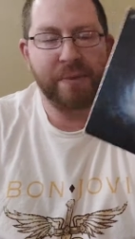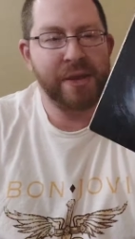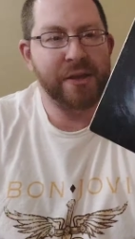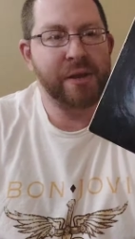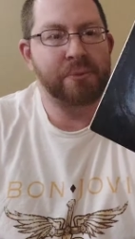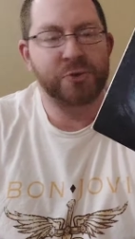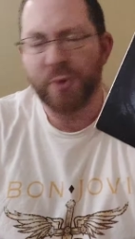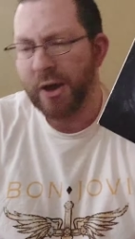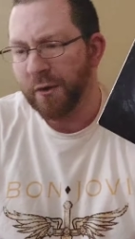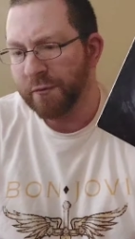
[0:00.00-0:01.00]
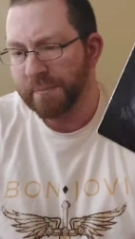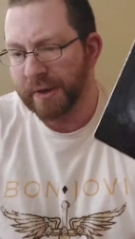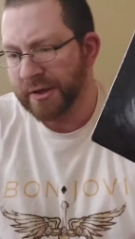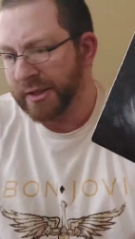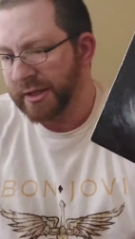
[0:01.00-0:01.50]
me at number 12,
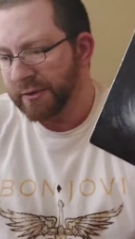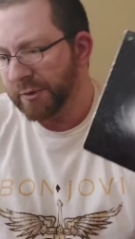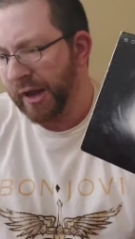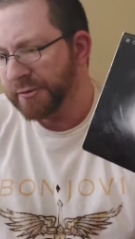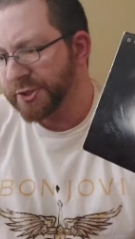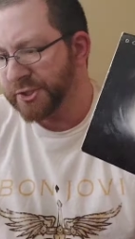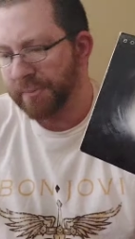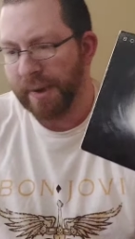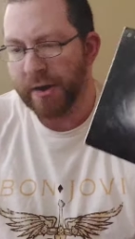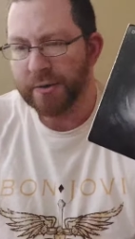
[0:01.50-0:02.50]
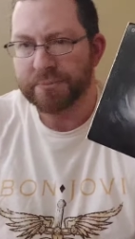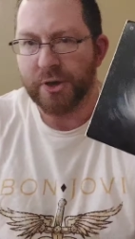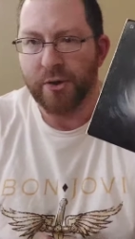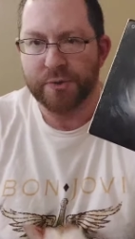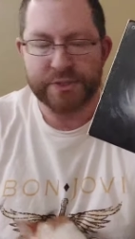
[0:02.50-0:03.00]
but when I was just comparing them to
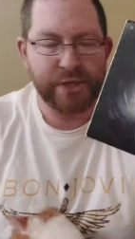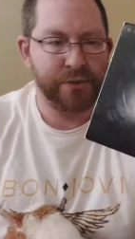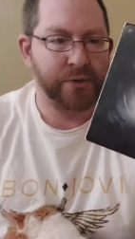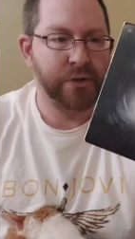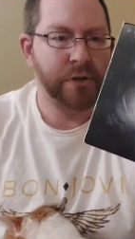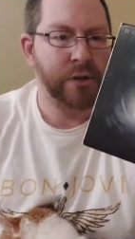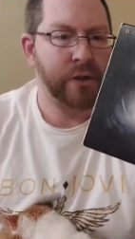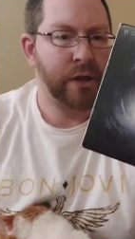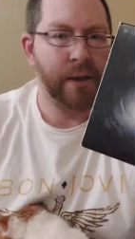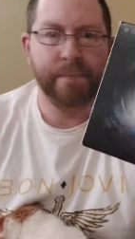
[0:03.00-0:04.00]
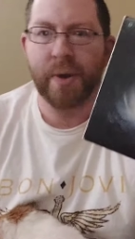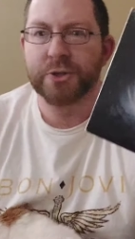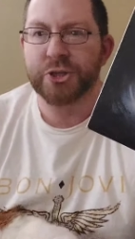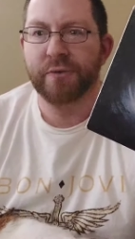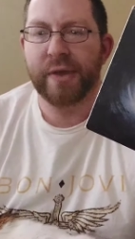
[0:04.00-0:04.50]
all these other uh, Bon
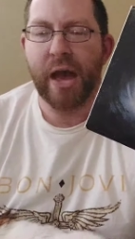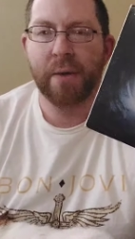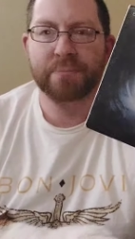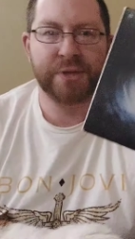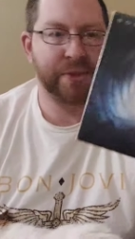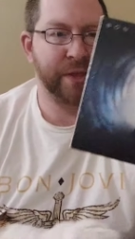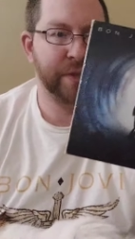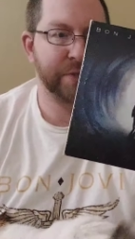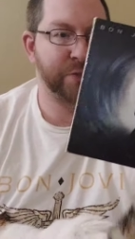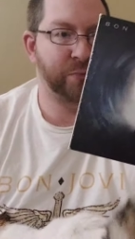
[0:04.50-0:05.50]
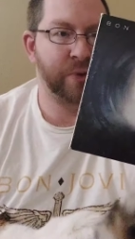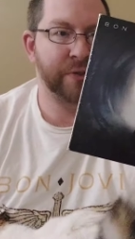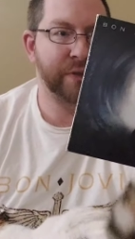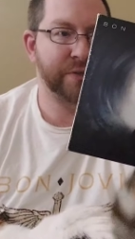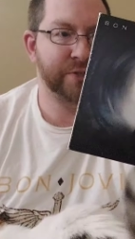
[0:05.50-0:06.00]
Jovi albums, I think this is the one
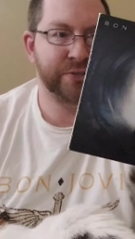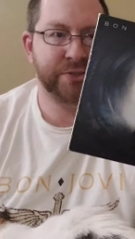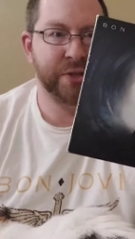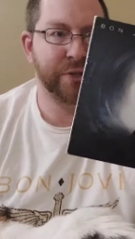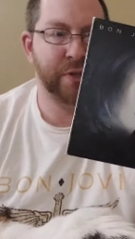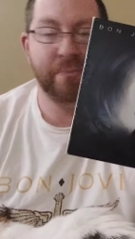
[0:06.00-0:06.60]
that just sunk to the